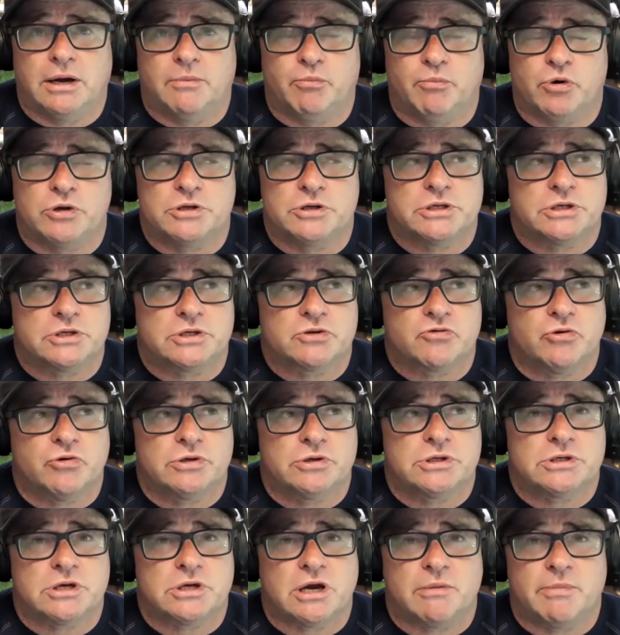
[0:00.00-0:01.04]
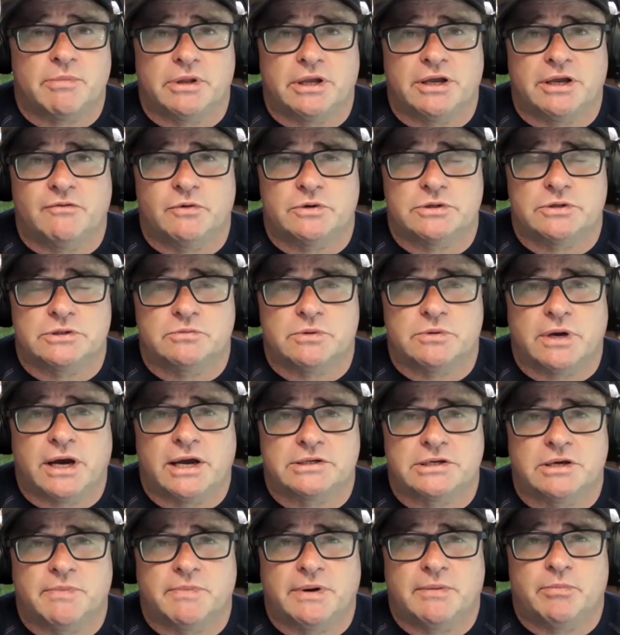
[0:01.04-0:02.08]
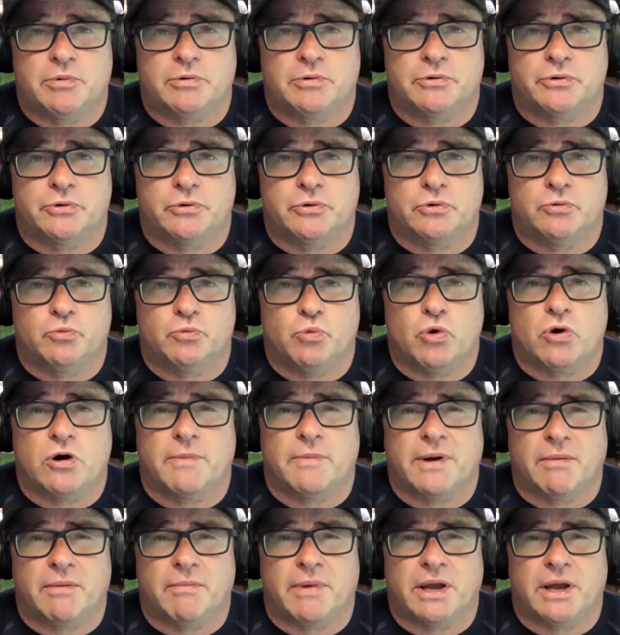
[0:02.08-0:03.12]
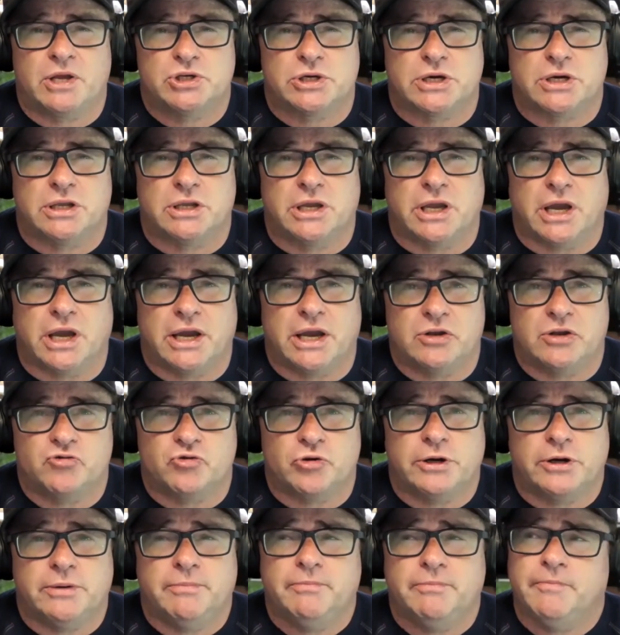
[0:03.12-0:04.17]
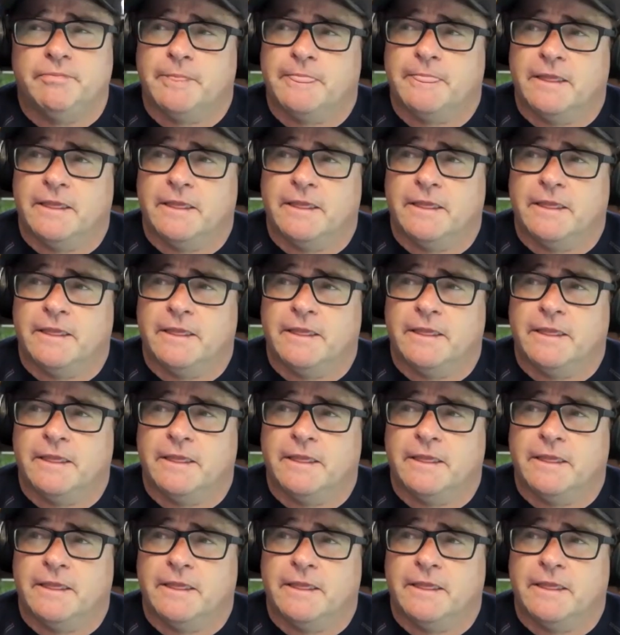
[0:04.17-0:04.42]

Princess Cruises, I believe, was asking people to do Walkabout Magic in the Atrium.